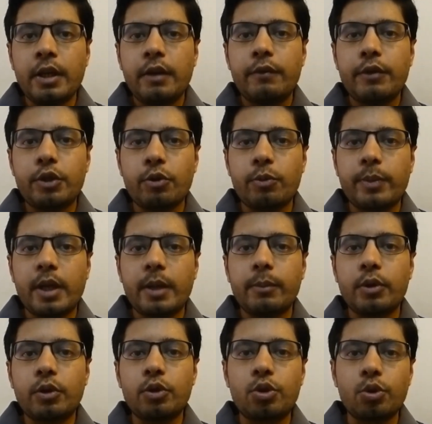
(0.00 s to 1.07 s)
we should be
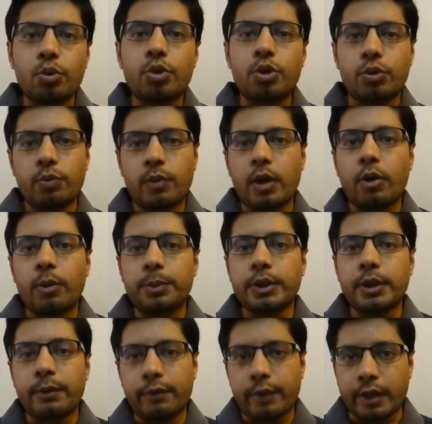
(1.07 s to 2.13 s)
able to choose one
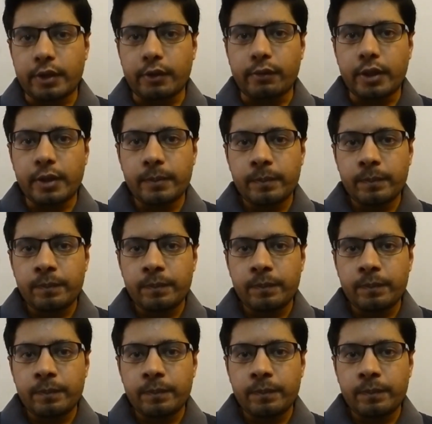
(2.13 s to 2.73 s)
option effectively.